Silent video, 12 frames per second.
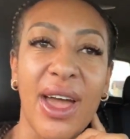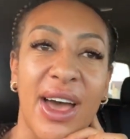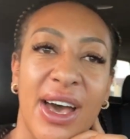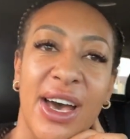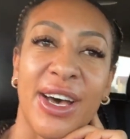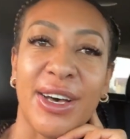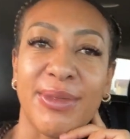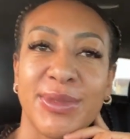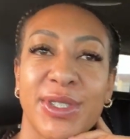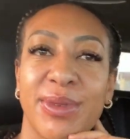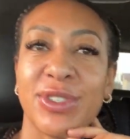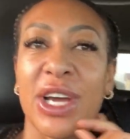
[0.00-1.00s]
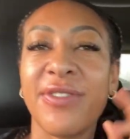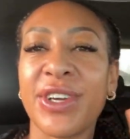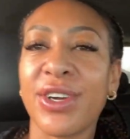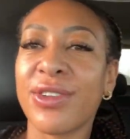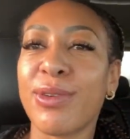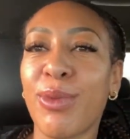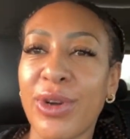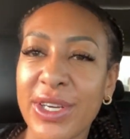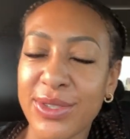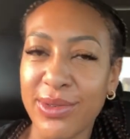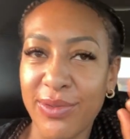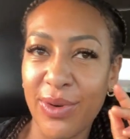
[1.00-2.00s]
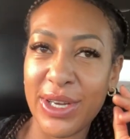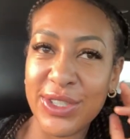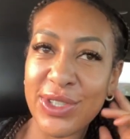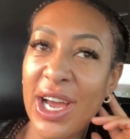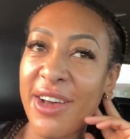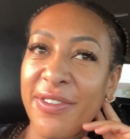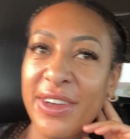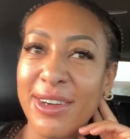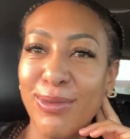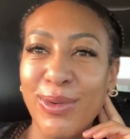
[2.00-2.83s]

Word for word: Um, so we're driving early morning to avoid traffic.